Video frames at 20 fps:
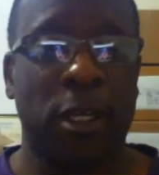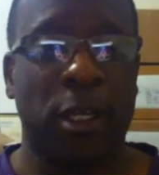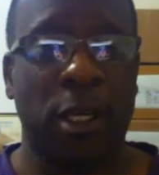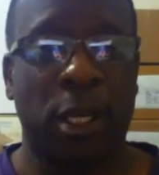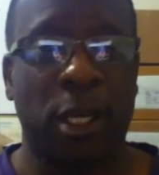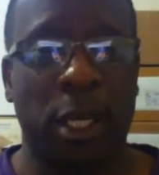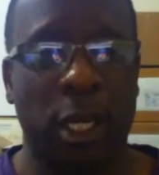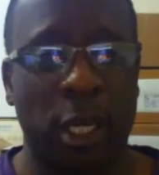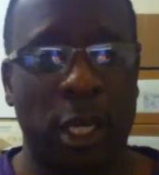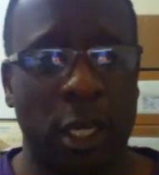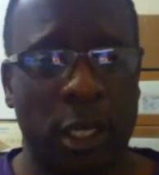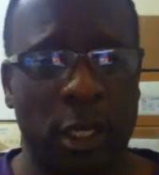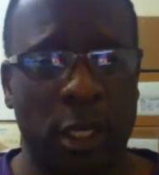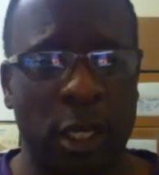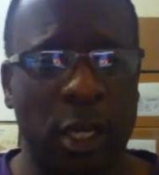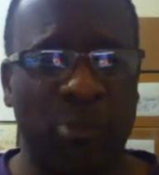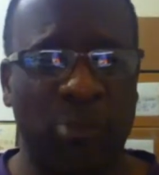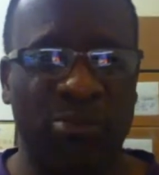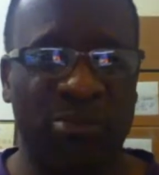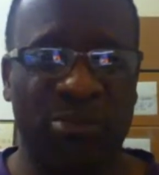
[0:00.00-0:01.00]
And
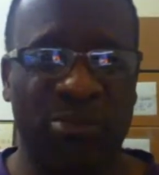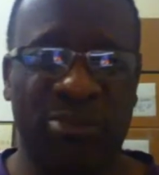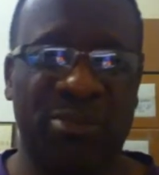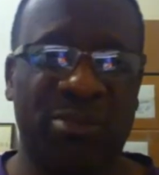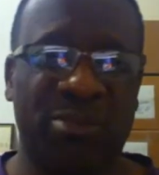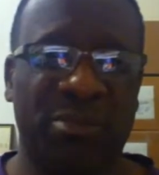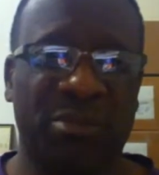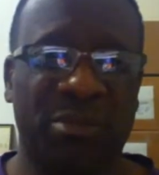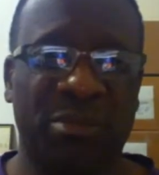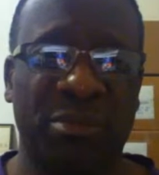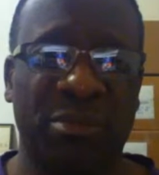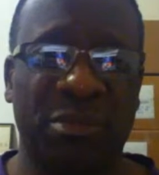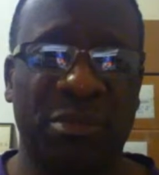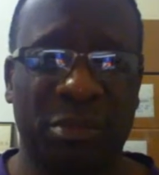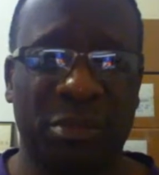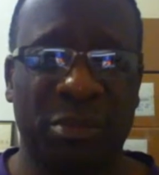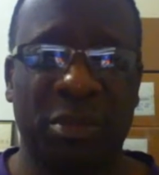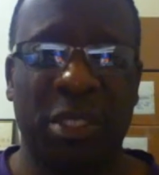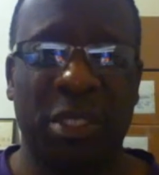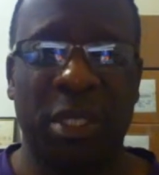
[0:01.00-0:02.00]

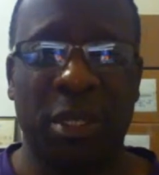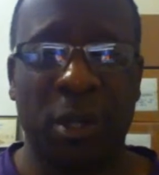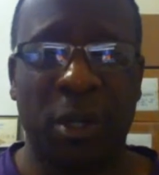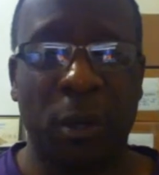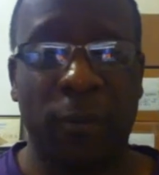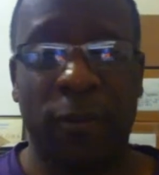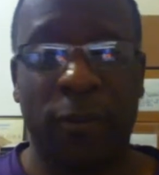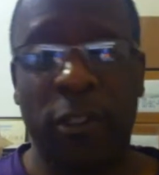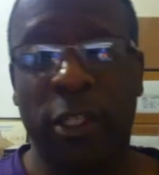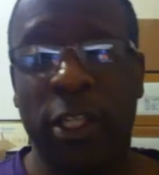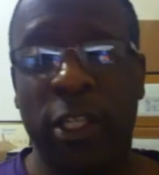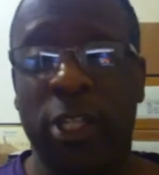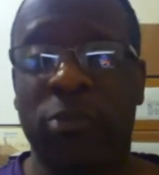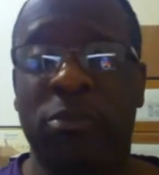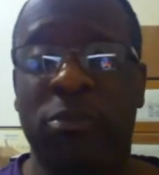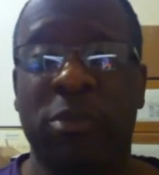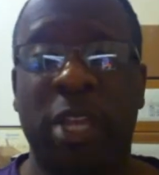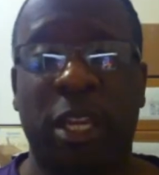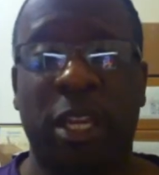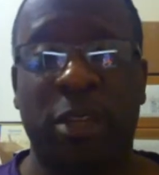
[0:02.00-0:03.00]
hopefully
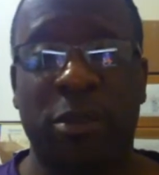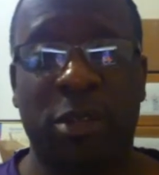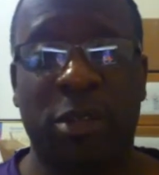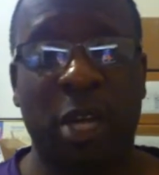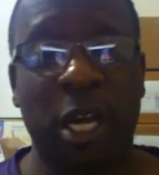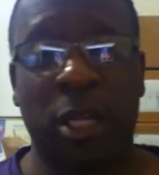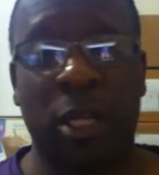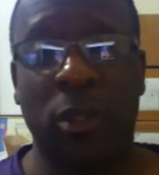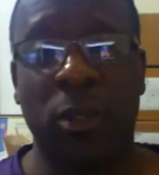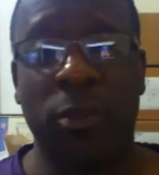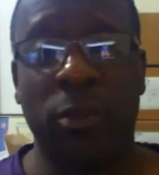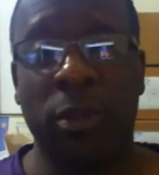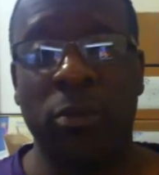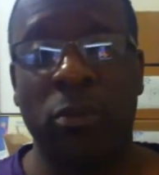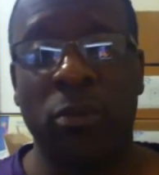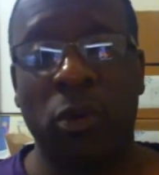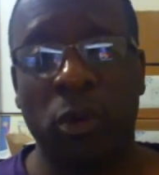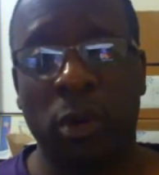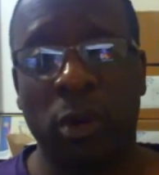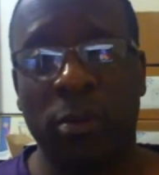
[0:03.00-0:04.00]
I can talk a little bit
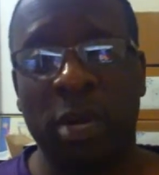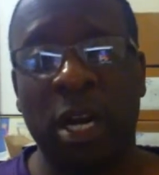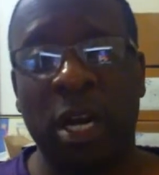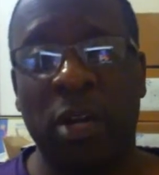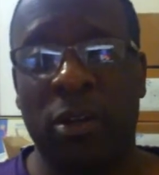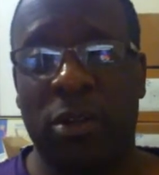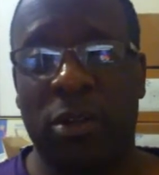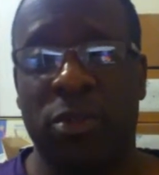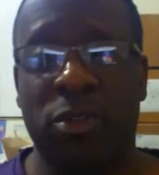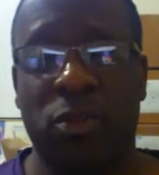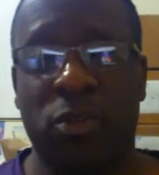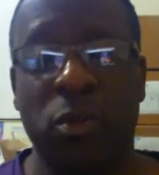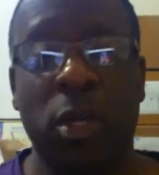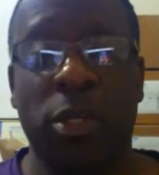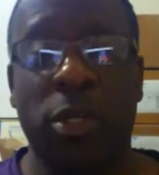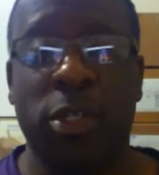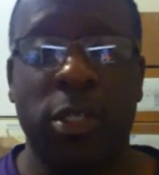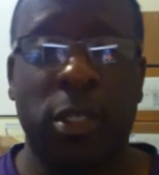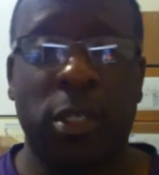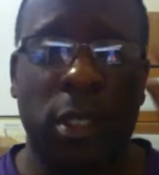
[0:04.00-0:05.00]
more about
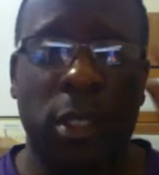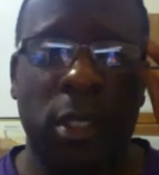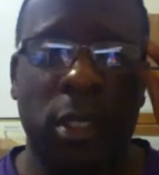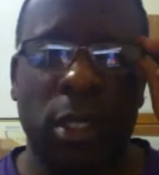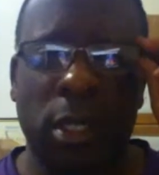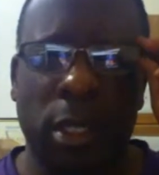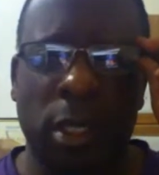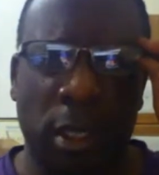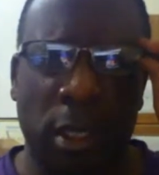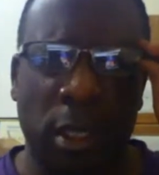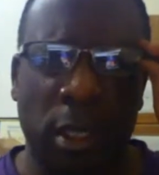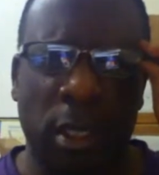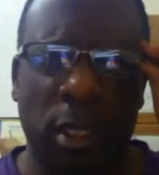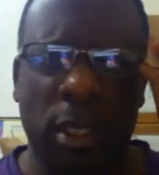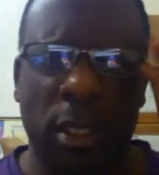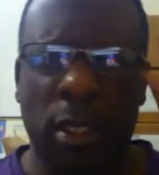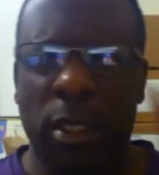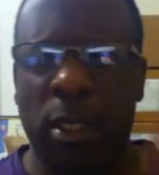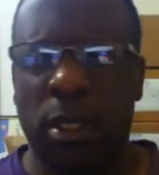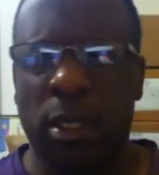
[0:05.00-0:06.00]
construction.
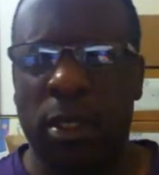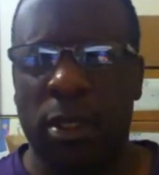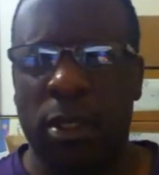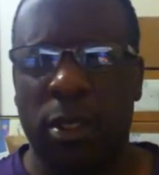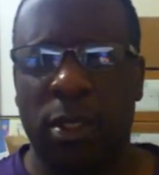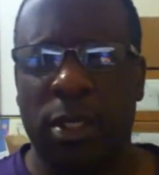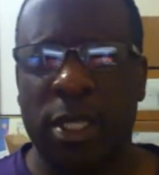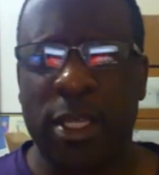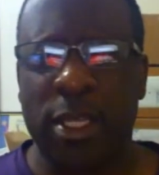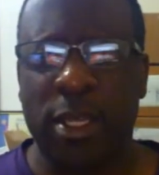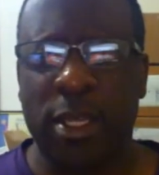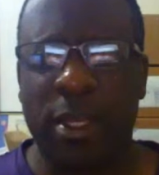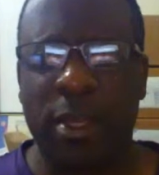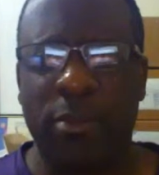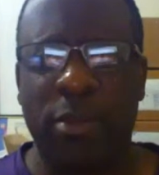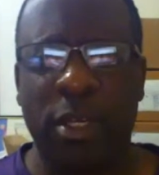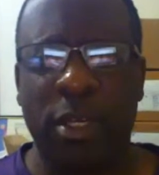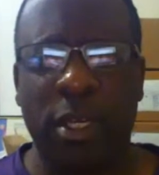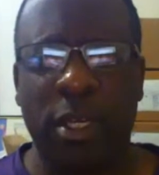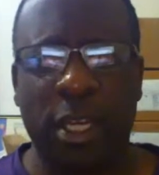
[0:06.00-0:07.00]
Just in
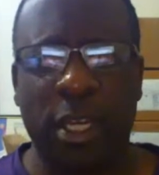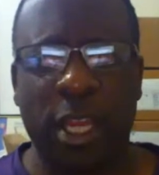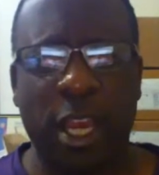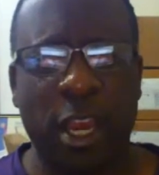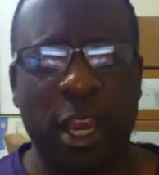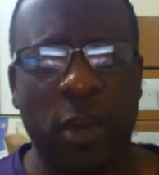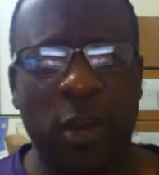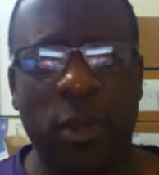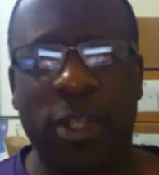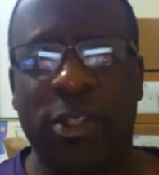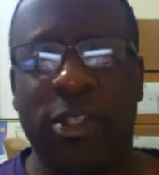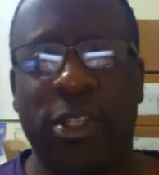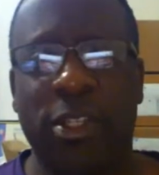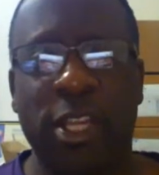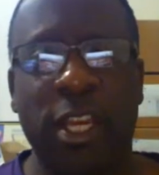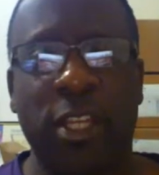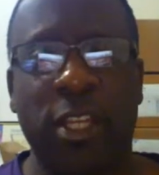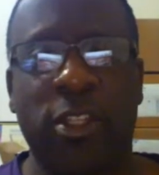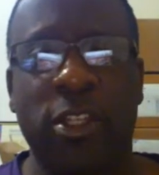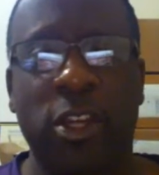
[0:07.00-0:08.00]
a harried
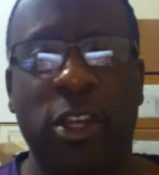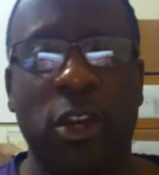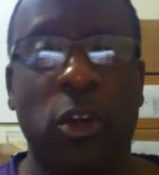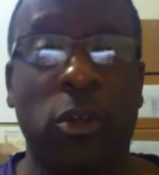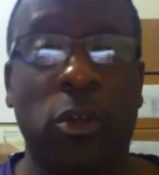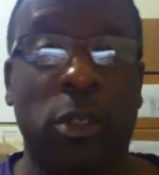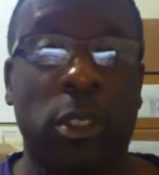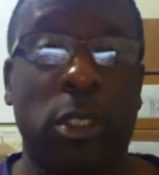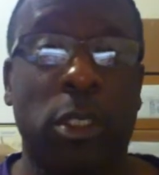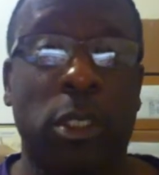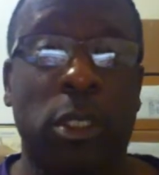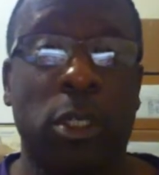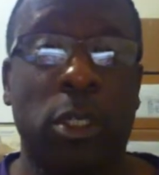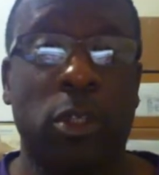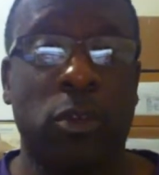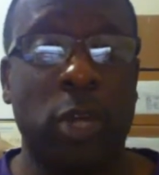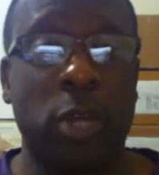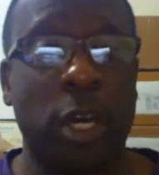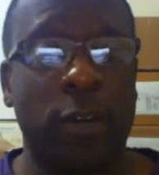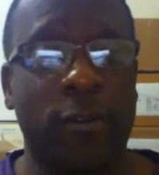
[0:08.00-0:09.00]
state here,
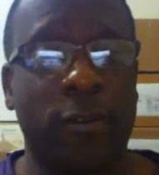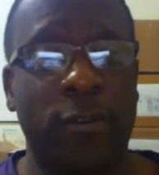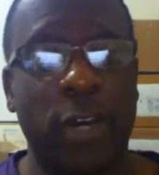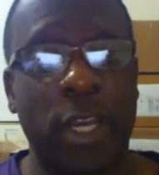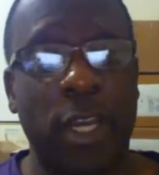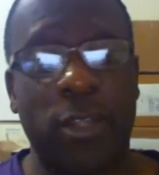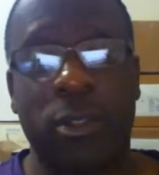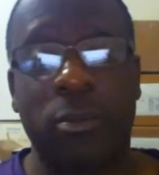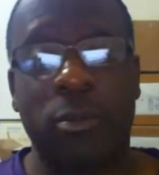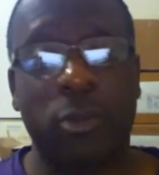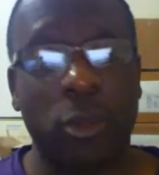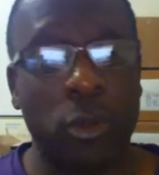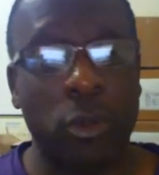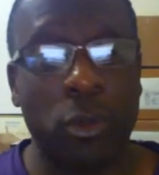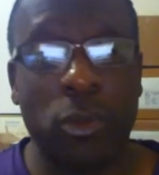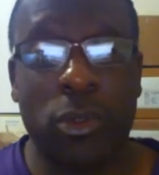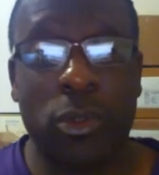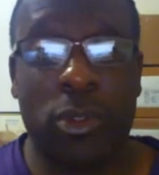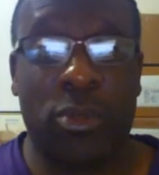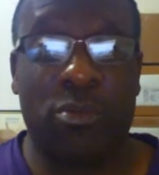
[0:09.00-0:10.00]
trying to find some
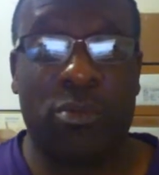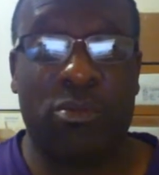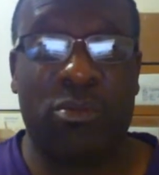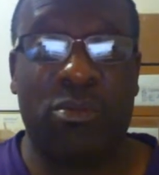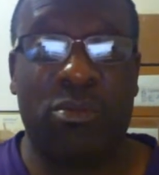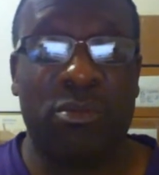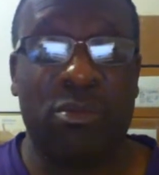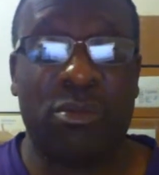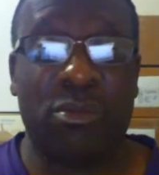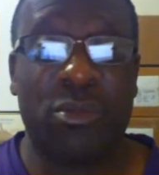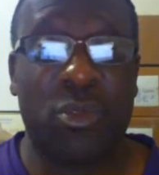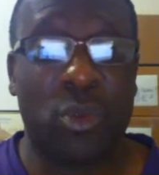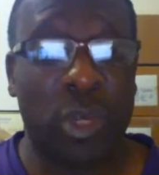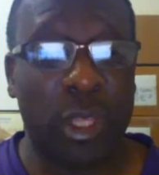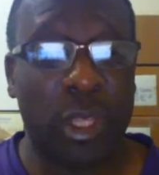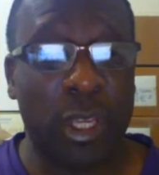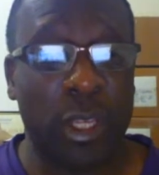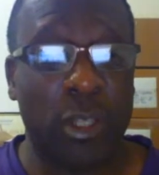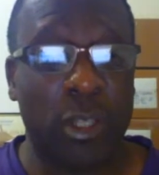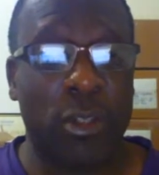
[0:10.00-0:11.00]
news
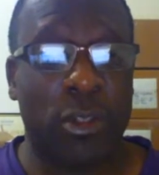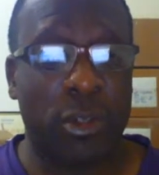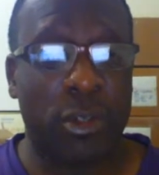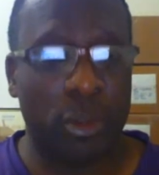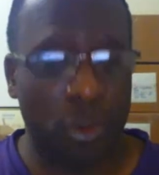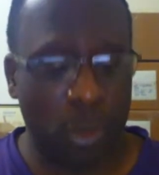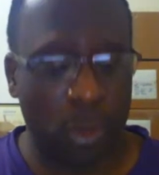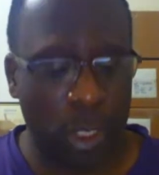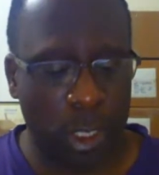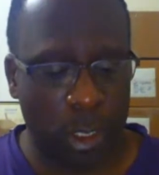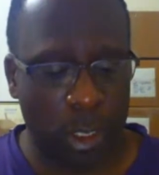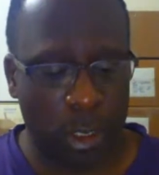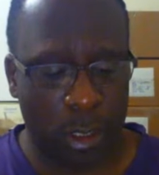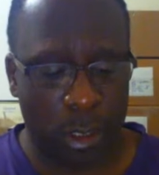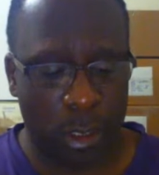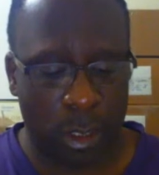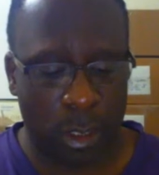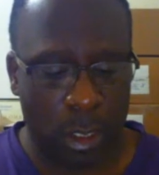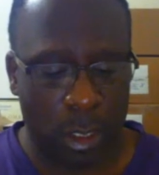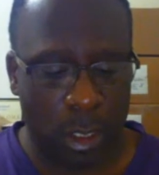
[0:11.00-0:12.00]
related to
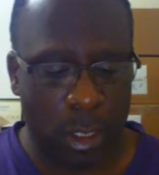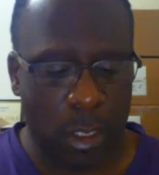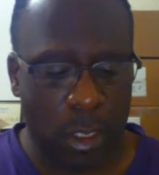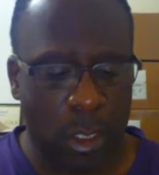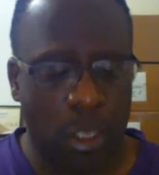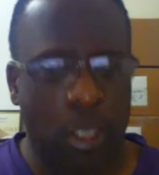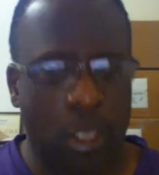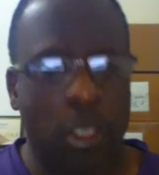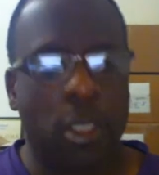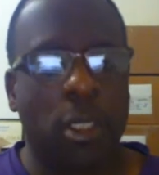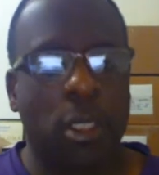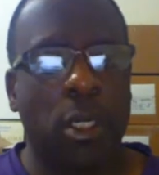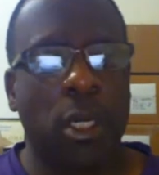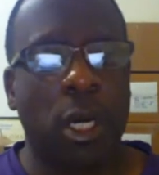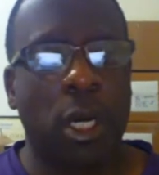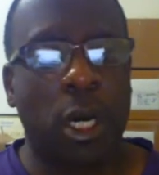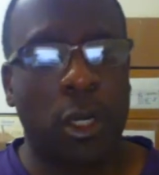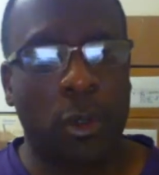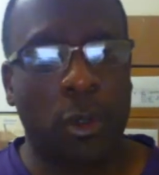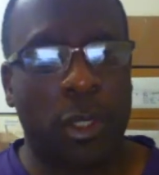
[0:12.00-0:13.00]

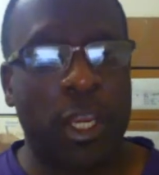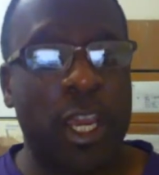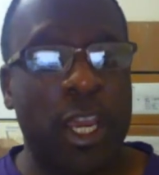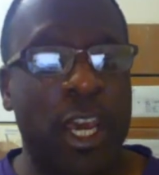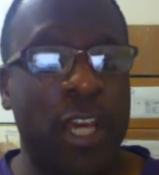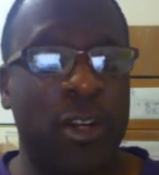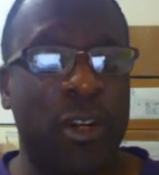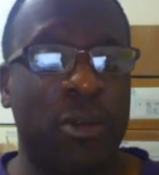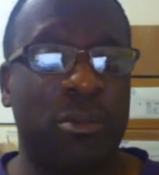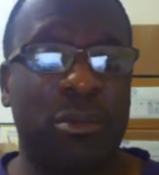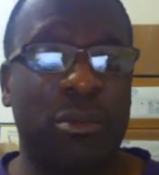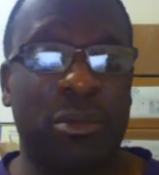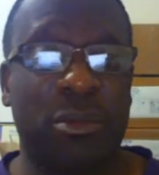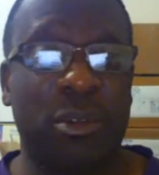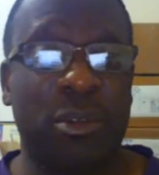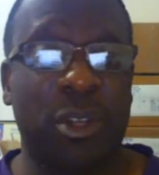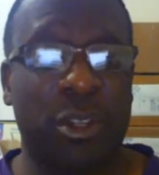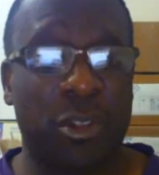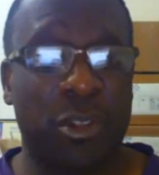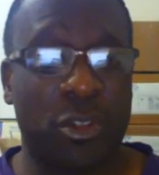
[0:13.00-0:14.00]
AutoCAD
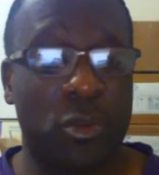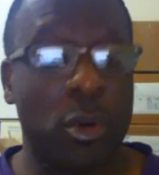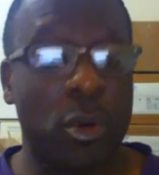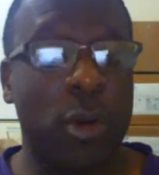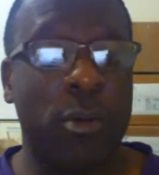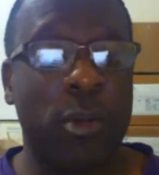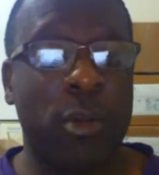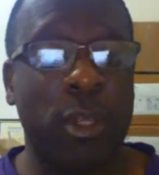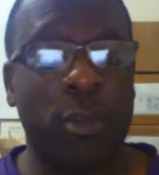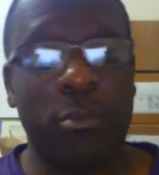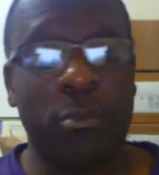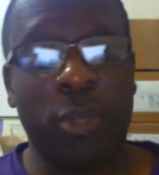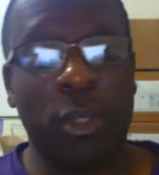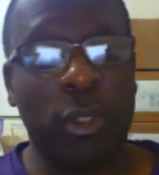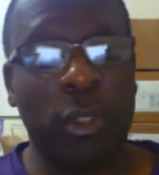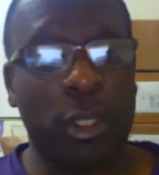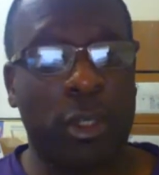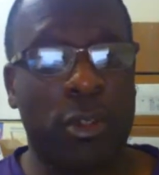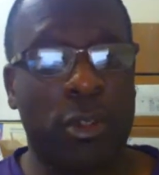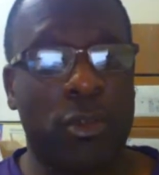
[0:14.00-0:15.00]
and building
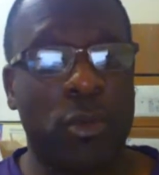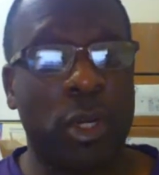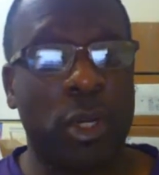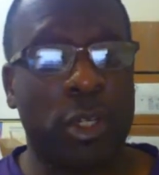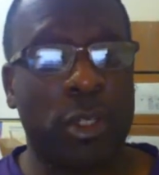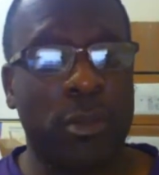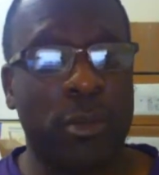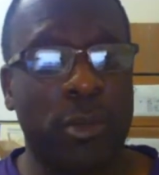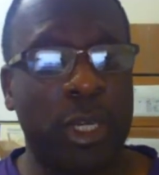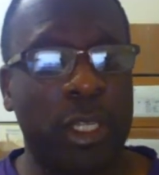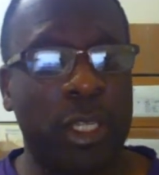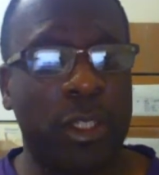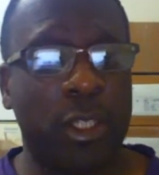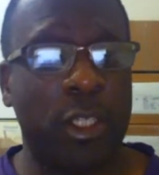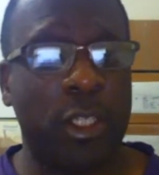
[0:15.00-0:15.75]
construction mainly,